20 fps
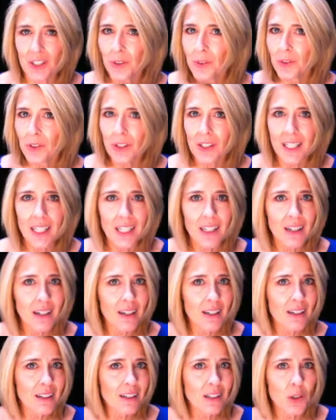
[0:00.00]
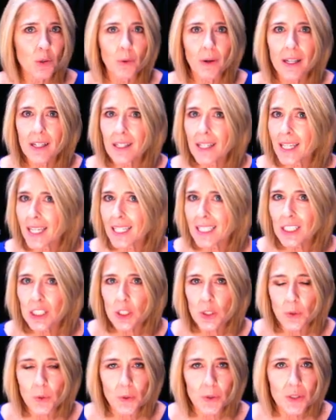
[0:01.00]
you could get a quick
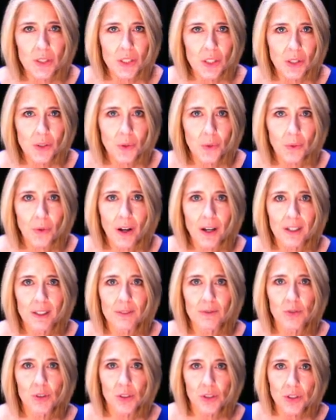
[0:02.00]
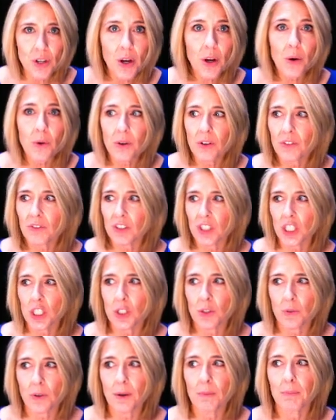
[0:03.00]
inch or two of snow over a
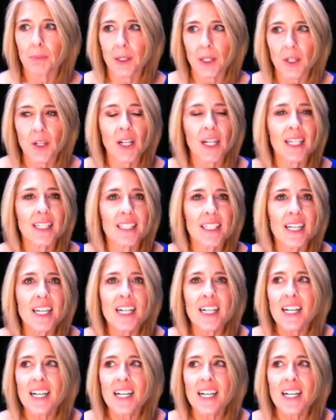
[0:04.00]
short period